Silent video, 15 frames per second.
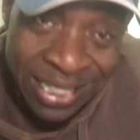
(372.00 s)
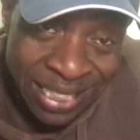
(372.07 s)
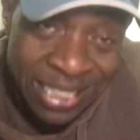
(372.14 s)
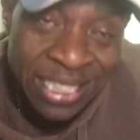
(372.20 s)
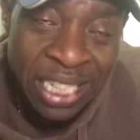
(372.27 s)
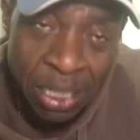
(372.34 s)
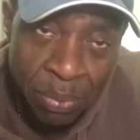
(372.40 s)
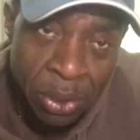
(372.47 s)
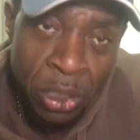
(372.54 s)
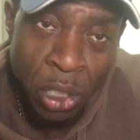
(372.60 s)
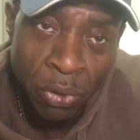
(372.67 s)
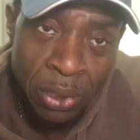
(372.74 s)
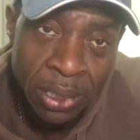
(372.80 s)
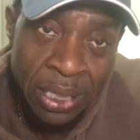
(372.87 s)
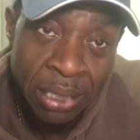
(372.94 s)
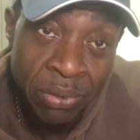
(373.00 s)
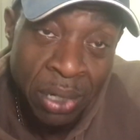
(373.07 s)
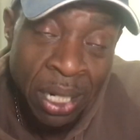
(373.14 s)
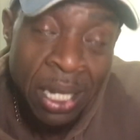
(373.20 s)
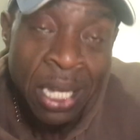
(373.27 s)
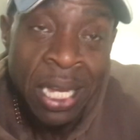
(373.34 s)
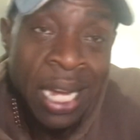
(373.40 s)
seat majority,
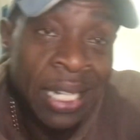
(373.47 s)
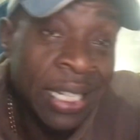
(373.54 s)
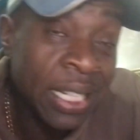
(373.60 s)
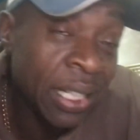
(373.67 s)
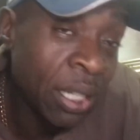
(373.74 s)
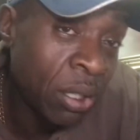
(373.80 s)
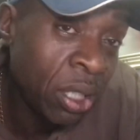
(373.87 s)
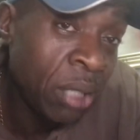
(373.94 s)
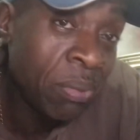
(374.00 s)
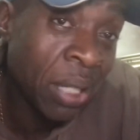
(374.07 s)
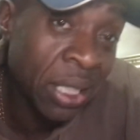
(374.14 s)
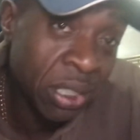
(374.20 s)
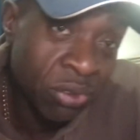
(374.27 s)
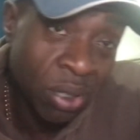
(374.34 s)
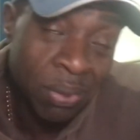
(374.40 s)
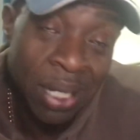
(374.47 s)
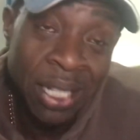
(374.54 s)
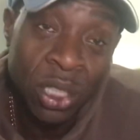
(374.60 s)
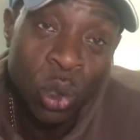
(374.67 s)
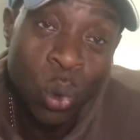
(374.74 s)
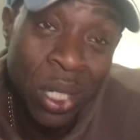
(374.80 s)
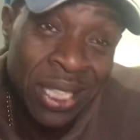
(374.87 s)
right, and he can only muster up
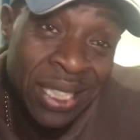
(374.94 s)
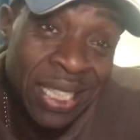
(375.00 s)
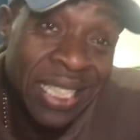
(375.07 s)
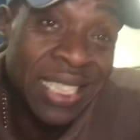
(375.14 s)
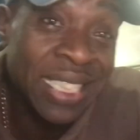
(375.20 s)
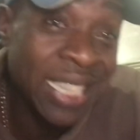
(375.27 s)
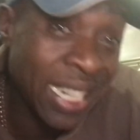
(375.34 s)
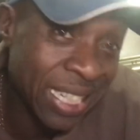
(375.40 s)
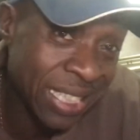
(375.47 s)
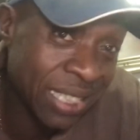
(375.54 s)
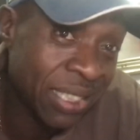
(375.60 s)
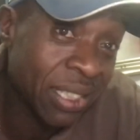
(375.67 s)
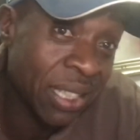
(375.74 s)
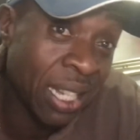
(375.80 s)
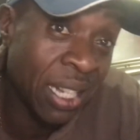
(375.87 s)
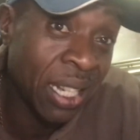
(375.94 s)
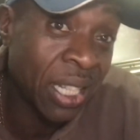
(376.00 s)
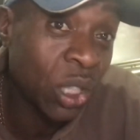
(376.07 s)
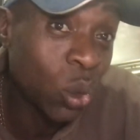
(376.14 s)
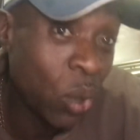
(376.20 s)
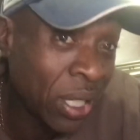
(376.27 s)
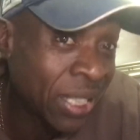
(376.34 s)
like 26, like a
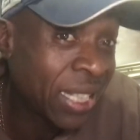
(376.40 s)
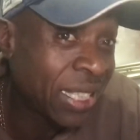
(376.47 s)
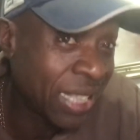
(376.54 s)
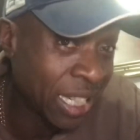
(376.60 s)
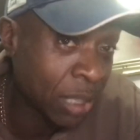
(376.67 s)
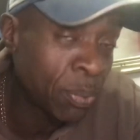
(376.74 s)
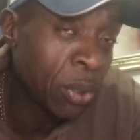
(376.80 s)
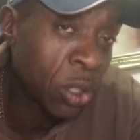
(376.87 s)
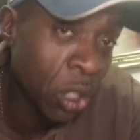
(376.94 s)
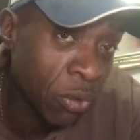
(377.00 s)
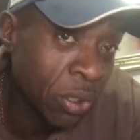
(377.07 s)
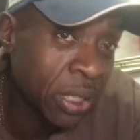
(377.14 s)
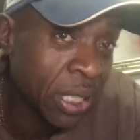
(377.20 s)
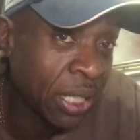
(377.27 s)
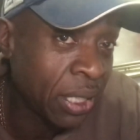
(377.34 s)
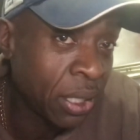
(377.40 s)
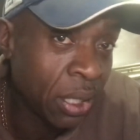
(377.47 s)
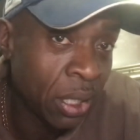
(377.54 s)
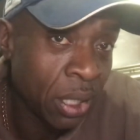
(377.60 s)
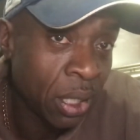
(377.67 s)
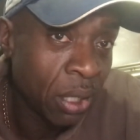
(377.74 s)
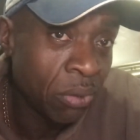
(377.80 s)
26 majority,
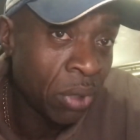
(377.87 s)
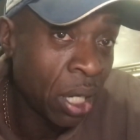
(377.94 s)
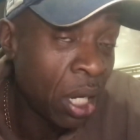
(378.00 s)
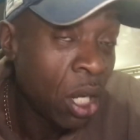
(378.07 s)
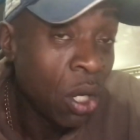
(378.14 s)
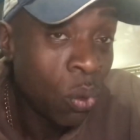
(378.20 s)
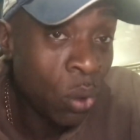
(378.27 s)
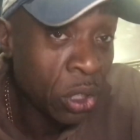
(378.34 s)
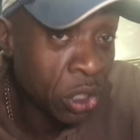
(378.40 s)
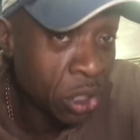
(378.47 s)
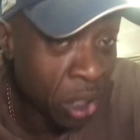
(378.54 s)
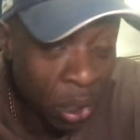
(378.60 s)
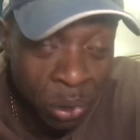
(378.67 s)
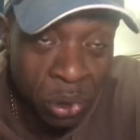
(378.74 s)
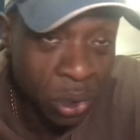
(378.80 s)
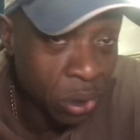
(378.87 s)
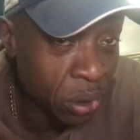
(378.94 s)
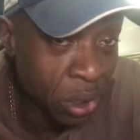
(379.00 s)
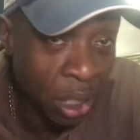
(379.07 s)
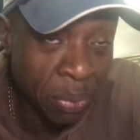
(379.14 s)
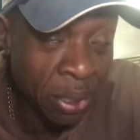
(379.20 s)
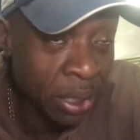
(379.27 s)
right, which shows you,
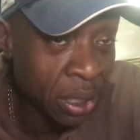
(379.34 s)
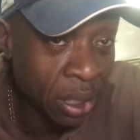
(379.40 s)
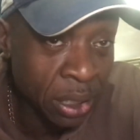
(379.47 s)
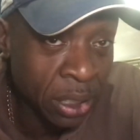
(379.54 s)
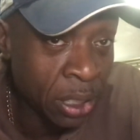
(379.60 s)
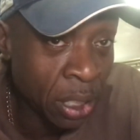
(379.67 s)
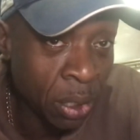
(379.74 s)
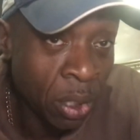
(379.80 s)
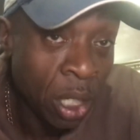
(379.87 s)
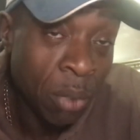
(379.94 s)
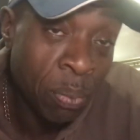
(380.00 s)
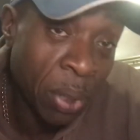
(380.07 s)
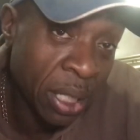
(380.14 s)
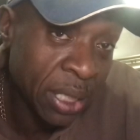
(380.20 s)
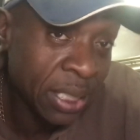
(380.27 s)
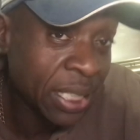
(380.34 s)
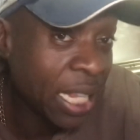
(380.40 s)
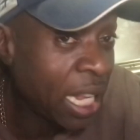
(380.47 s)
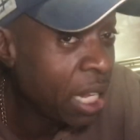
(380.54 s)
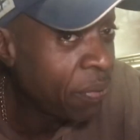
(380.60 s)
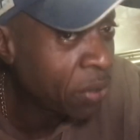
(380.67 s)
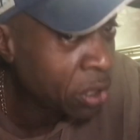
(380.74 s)
do you know what I mean, but
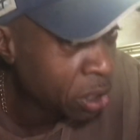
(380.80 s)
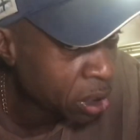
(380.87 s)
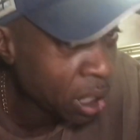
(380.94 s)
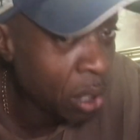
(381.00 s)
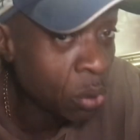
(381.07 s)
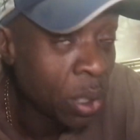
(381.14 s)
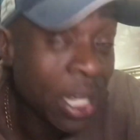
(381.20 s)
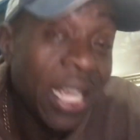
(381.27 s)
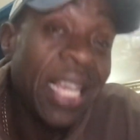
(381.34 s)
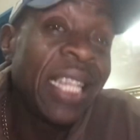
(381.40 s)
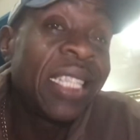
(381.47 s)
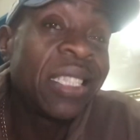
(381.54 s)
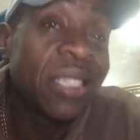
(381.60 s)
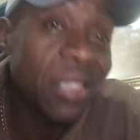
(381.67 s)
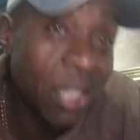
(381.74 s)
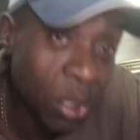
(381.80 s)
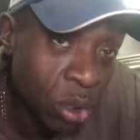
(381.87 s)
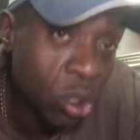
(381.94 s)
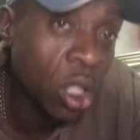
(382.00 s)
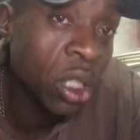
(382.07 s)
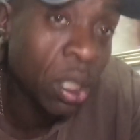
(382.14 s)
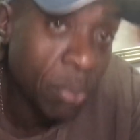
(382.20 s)
even so, he's still
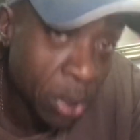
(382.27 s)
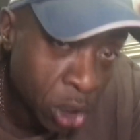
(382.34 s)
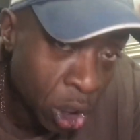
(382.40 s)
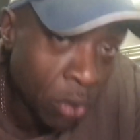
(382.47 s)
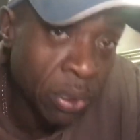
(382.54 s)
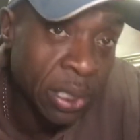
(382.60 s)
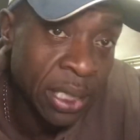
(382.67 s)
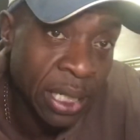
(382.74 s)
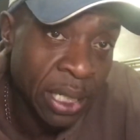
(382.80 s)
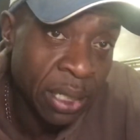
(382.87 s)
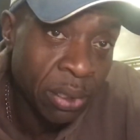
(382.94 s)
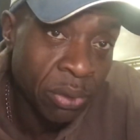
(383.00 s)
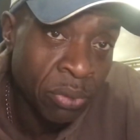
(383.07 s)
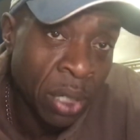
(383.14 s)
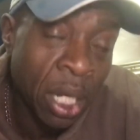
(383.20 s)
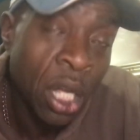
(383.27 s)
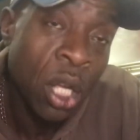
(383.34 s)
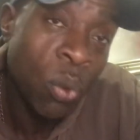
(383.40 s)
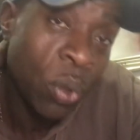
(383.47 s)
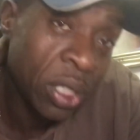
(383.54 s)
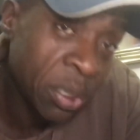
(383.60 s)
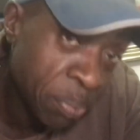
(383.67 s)
got the majority, right,
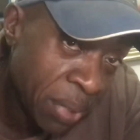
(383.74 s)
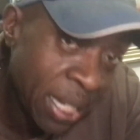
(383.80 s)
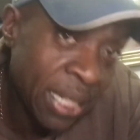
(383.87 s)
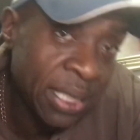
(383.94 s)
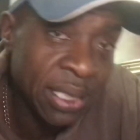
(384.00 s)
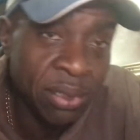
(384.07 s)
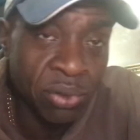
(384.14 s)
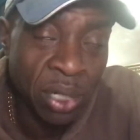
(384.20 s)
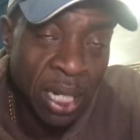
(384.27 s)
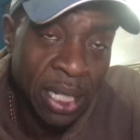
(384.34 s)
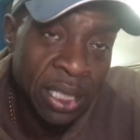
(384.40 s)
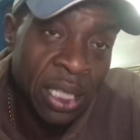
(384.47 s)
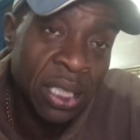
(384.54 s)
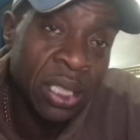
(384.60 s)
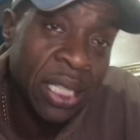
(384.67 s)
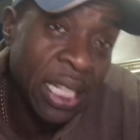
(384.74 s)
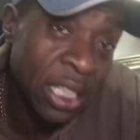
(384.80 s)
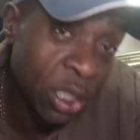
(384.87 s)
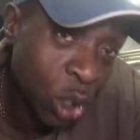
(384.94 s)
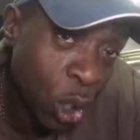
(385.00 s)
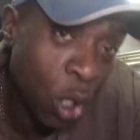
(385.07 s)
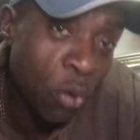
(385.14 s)
which means, right, that these
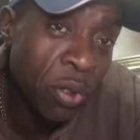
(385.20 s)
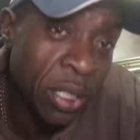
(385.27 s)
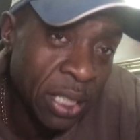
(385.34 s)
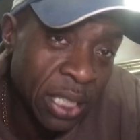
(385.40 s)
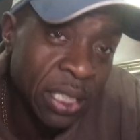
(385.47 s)
Tory